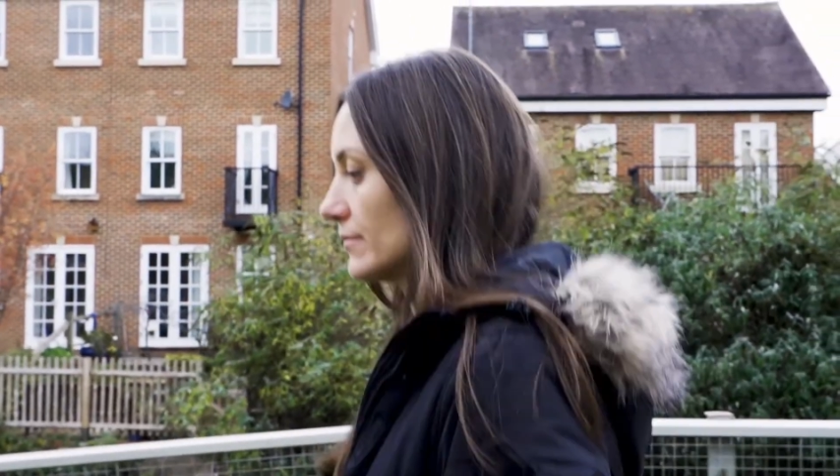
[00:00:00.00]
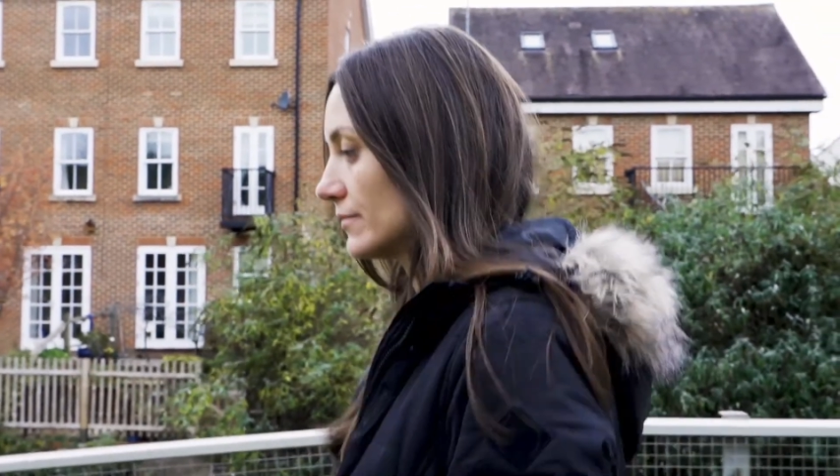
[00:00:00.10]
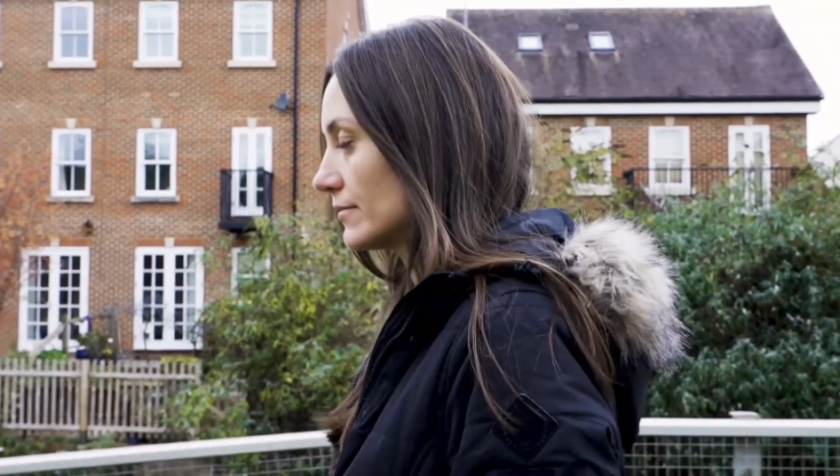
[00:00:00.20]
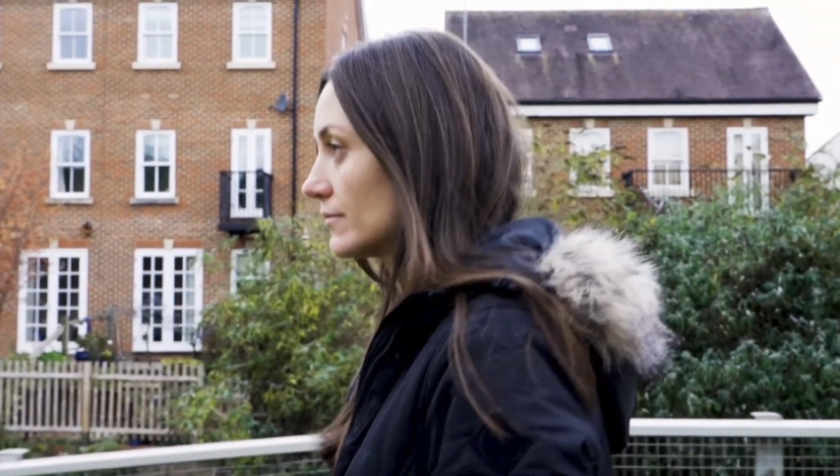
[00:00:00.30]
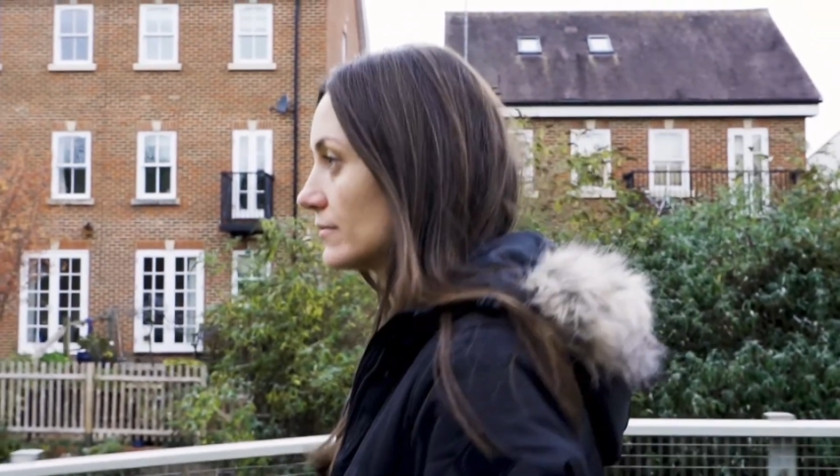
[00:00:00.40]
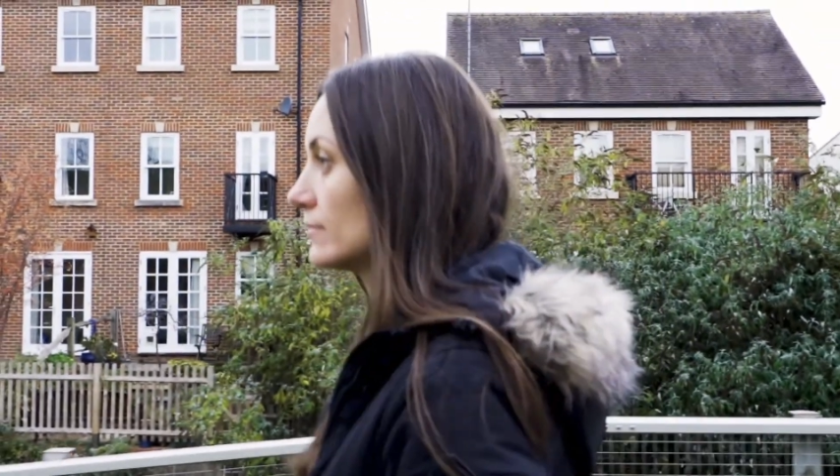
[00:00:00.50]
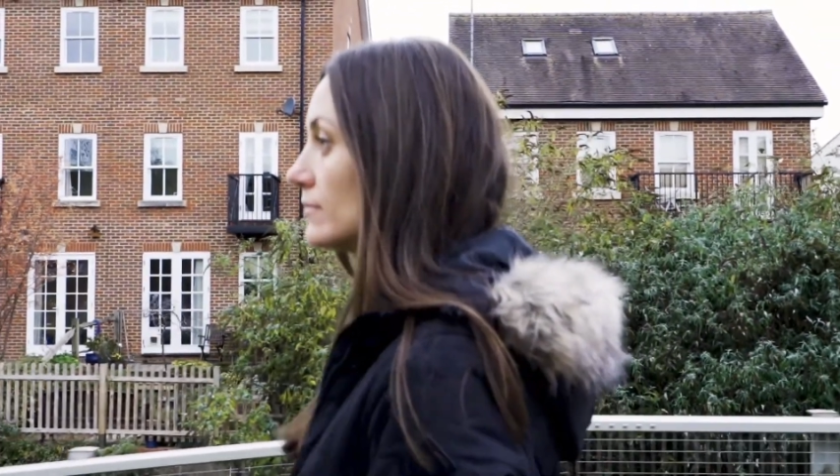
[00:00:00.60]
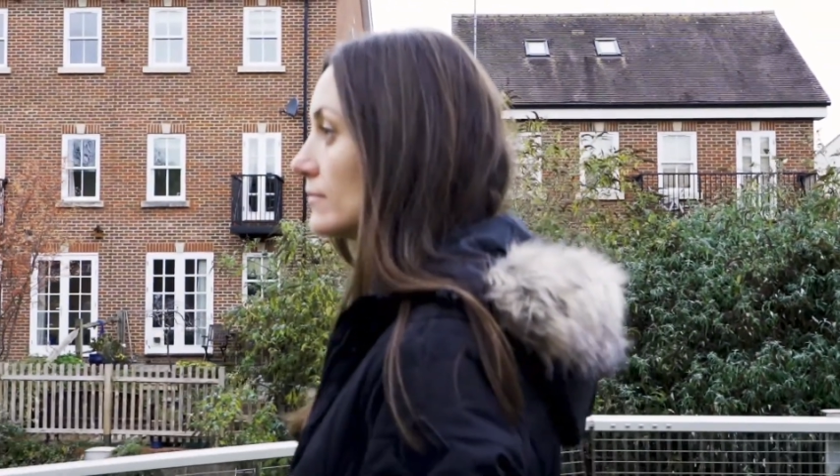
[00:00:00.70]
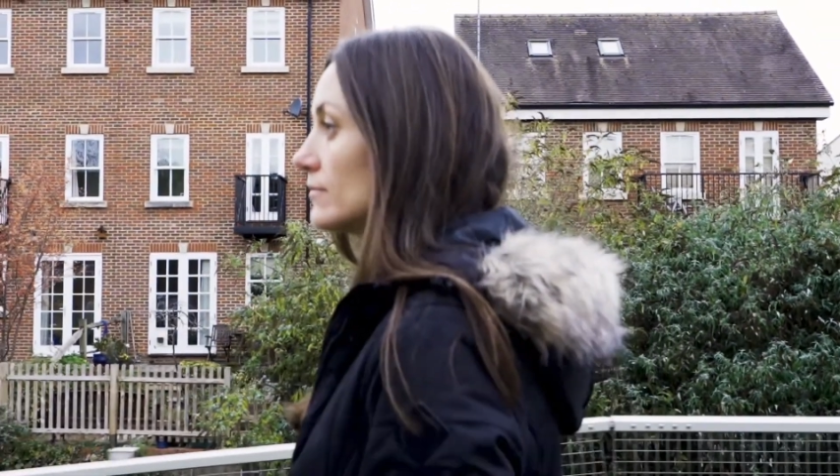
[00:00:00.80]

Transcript: me without